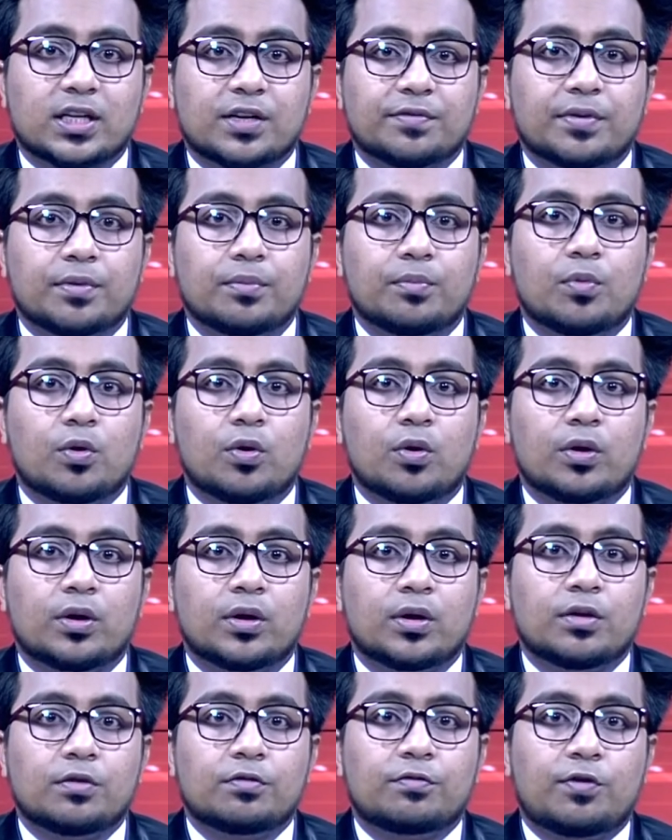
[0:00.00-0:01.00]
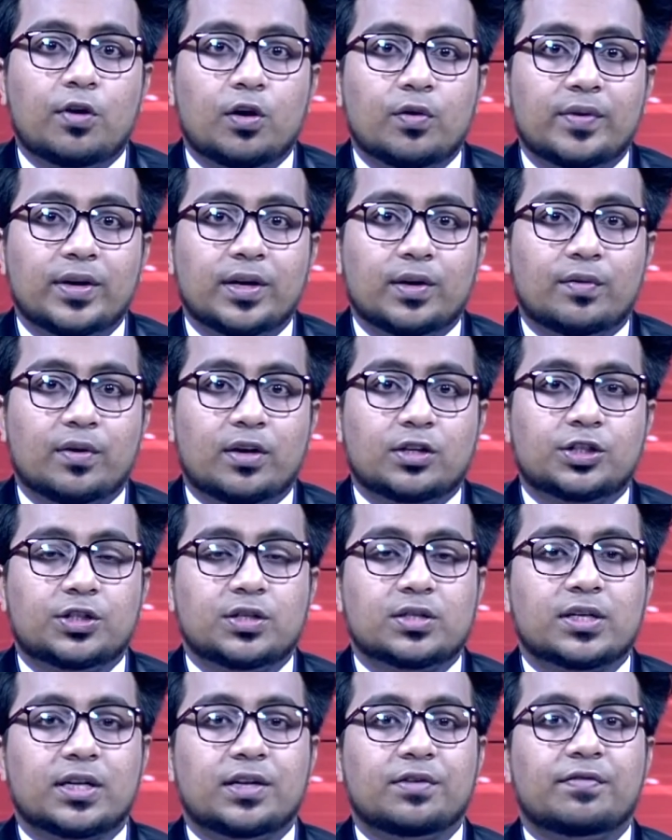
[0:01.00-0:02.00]
even more following
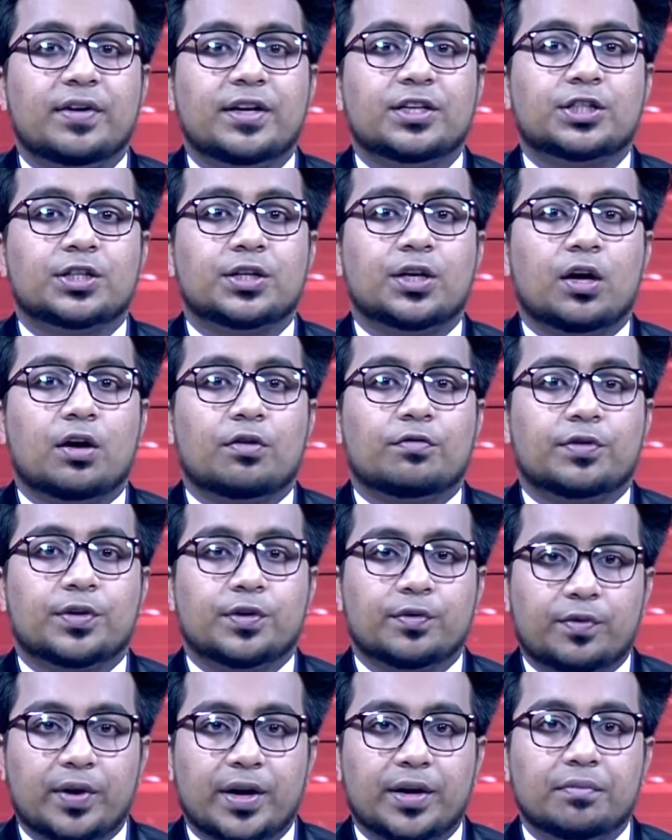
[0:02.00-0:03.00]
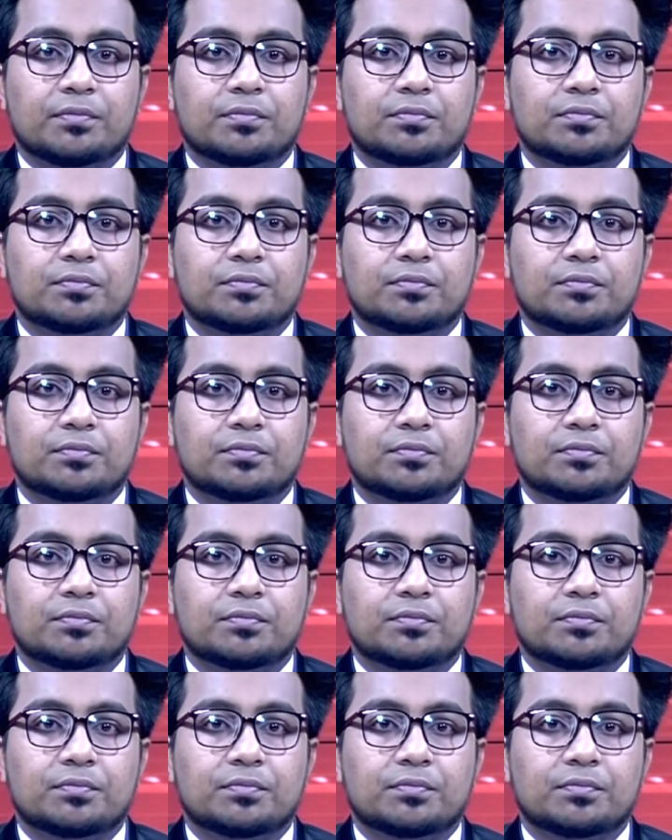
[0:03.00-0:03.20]
Russia's invasion of Ukraine.